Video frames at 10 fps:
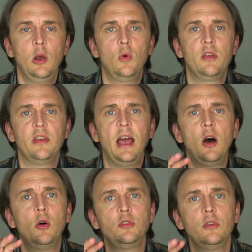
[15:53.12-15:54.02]

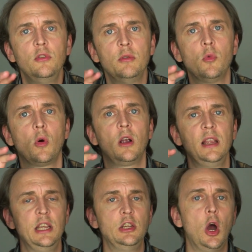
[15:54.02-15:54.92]
without the
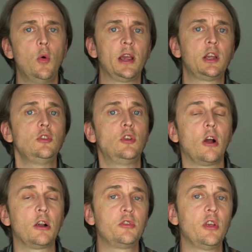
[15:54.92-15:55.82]
more egoic
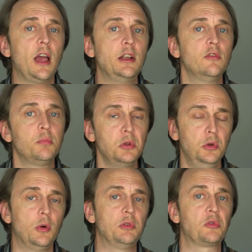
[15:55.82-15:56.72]
dark side of
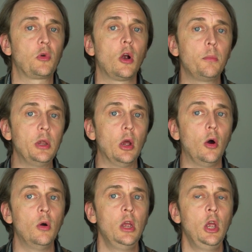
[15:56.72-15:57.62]
Pluto and
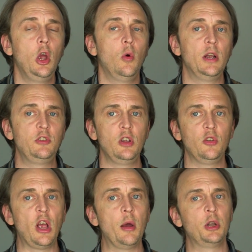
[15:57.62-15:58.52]
Scorpio, which
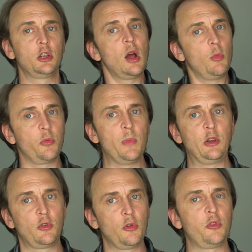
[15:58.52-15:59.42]
is, I'm going to come with my
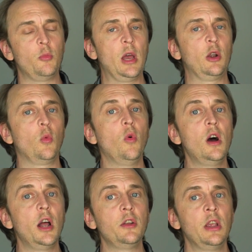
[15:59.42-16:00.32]
truth no matter
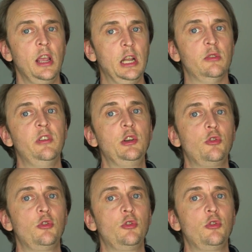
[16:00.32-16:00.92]
what, and if I